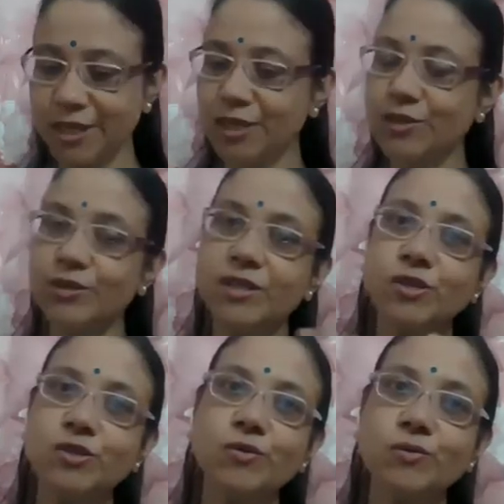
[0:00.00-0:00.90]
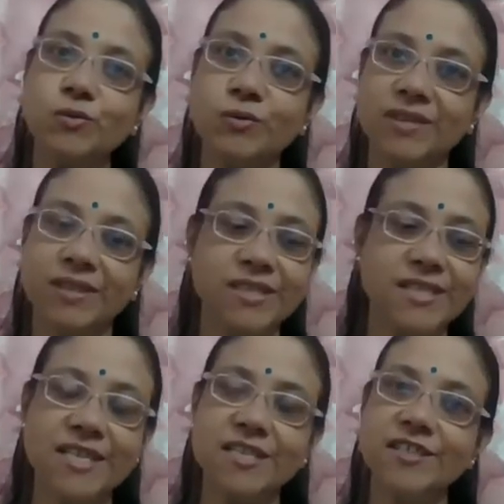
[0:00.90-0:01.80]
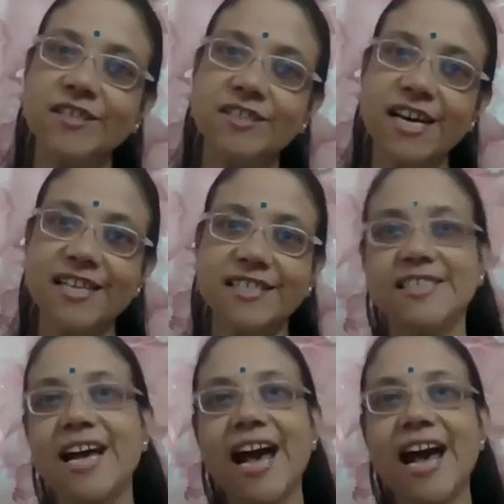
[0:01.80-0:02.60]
So the two, Sanskrit texts